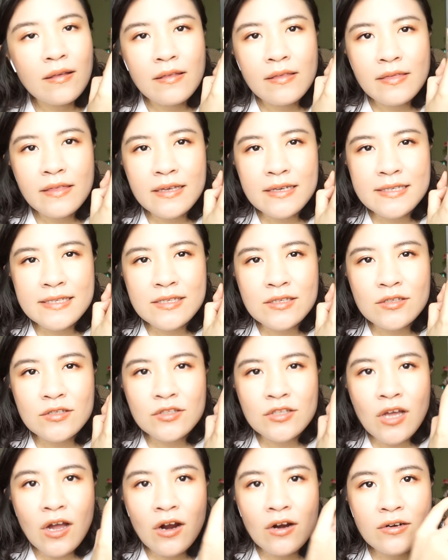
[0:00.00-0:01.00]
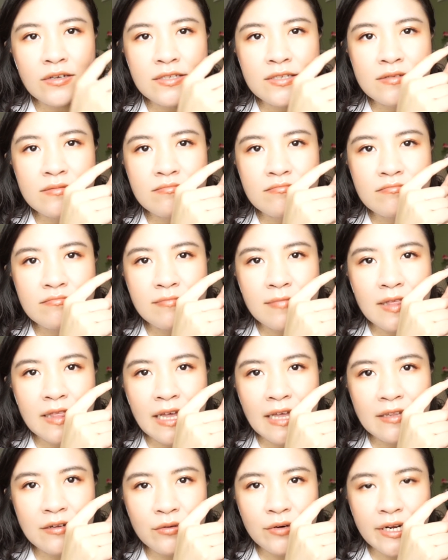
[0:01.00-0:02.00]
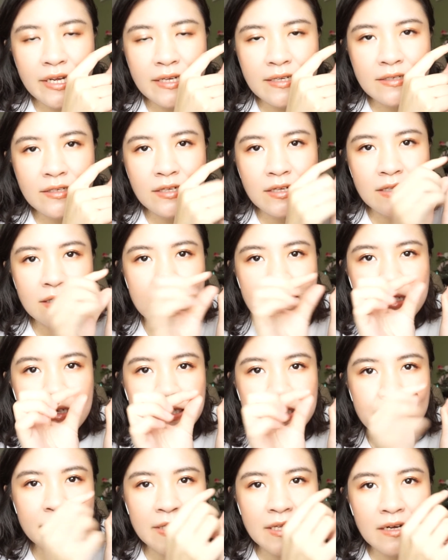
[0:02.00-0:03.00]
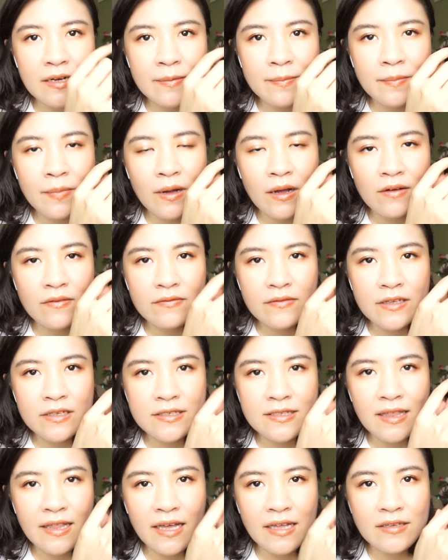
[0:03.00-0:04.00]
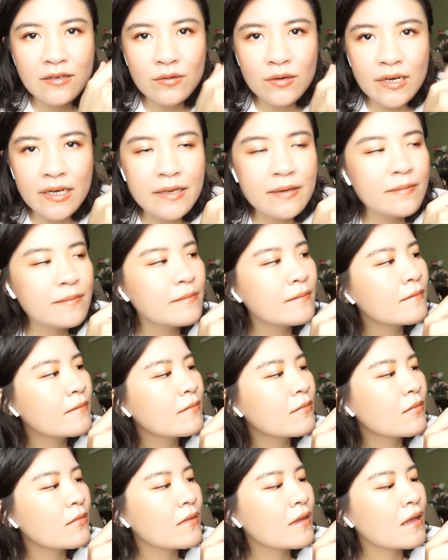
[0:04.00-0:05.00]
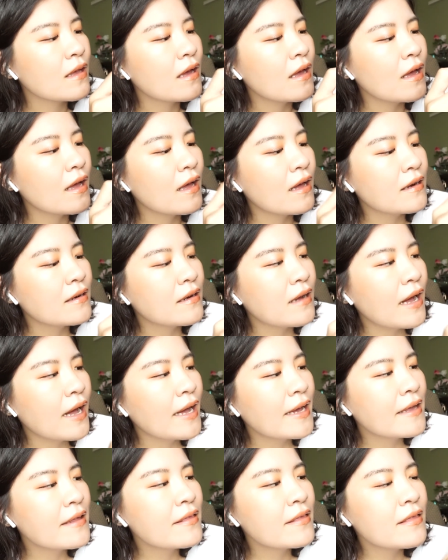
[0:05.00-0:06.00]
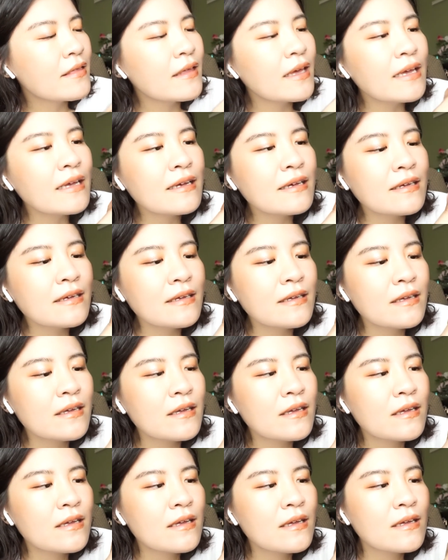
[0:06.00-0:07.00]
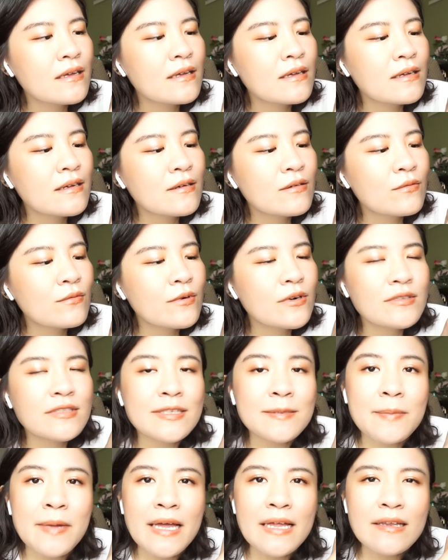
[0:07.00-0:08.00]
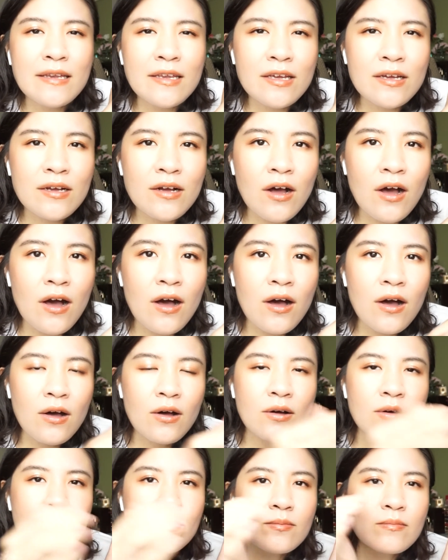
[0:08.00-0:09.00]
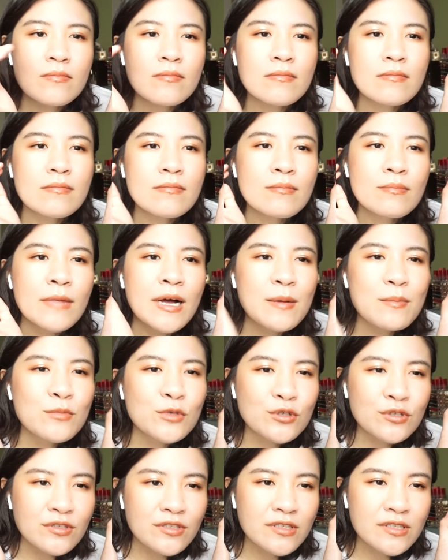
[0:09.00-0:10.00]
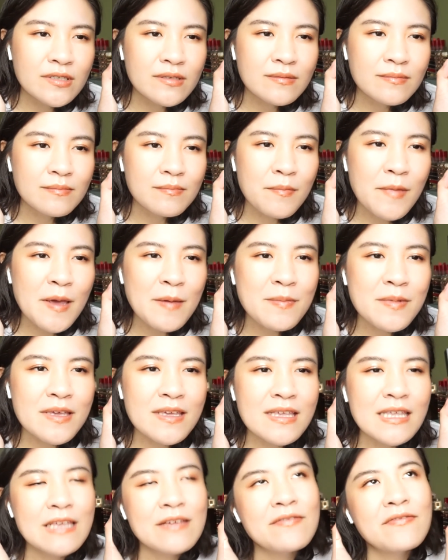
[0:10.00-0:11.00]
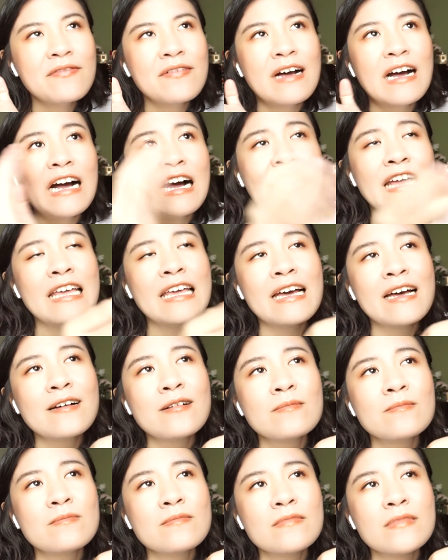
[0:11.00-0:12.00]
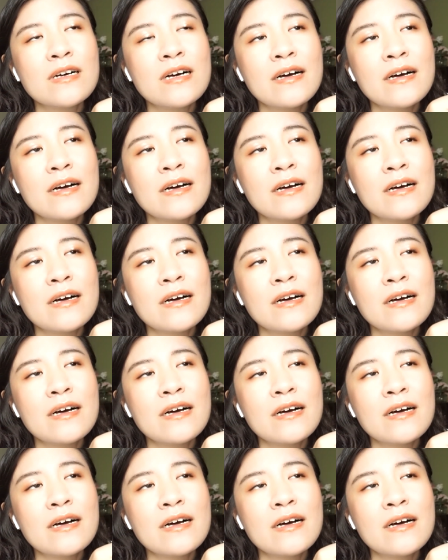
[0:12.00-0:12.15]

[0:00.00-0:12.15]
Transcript: this Nars lettering, a little bit above this lettering. And I think, well, depending on my mood, maybe if I am